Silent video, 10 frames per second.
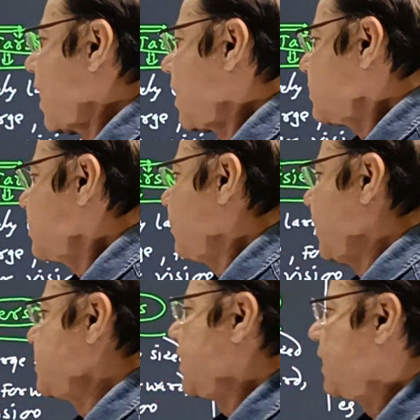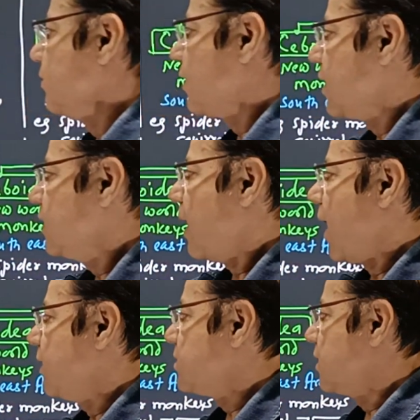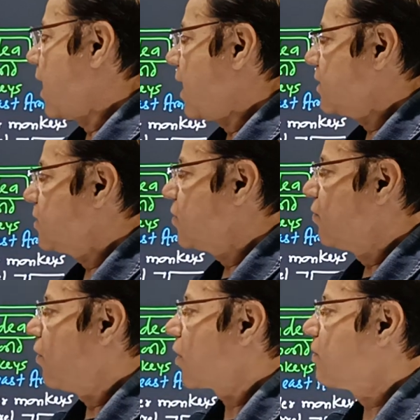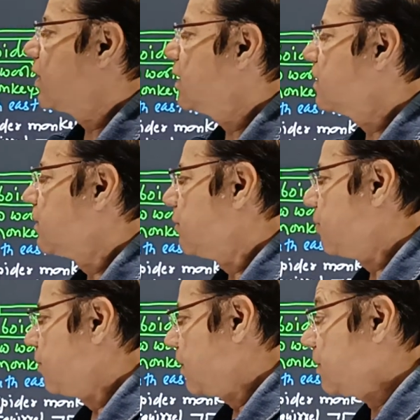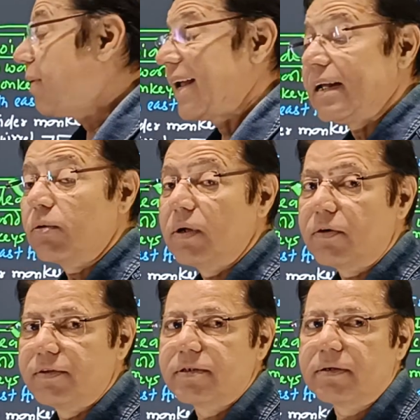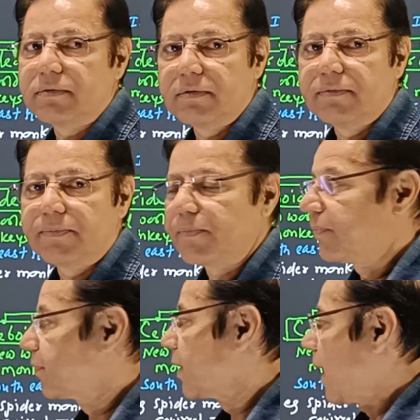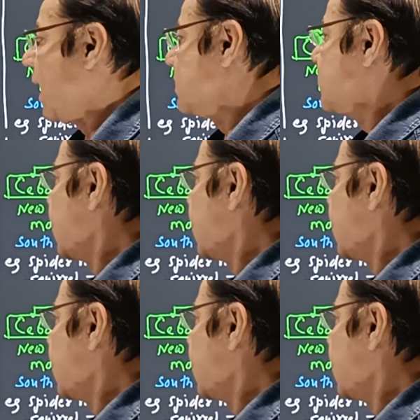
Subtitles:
large facing in front, eyes large forward, but binocular vision, as